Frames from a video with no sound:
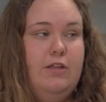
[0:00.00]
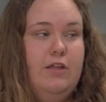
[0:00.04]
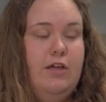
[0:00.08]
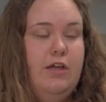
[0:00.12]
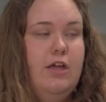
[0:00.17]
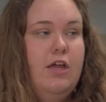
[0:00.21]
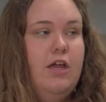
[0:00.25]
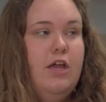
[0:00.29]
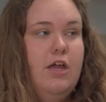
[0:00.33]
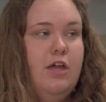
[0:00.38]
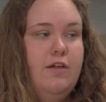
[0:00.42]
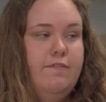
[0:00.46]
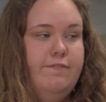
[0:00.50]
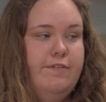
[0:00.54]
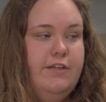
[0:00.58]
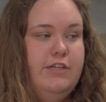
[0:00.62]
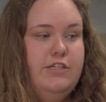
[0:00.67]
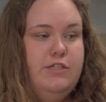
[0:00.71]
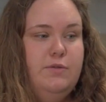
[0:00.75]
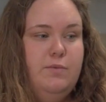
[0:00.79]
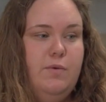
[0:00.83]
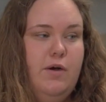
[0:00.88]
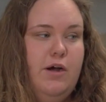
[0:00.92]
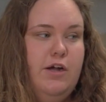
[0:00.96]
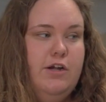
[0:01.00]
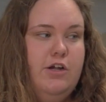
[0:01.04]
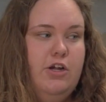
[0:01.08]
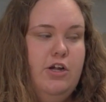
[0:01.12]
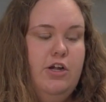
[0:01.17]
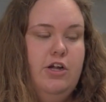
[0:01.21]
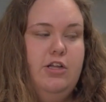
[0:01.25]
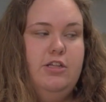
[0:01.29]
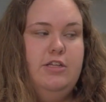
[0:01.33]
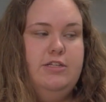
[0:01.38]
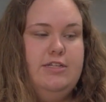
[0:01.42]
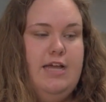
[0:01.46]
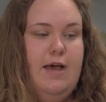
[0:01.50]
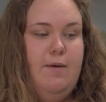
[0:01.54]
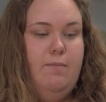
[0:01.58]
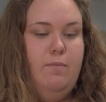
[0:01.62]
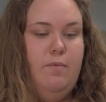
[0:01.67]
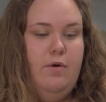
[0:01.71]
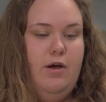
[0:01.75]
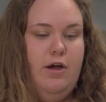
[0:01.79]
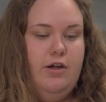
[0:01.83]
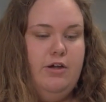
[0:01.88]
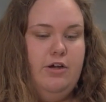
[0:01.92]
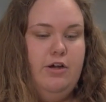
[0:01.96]
the Fiji water and the
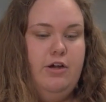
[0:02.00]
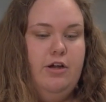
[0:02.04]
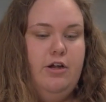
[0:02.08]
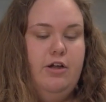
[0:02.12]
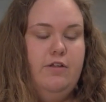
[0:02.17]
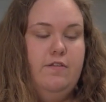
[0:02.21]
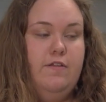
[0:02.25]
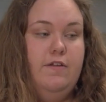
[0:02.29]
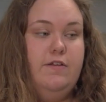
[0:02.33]
tap water,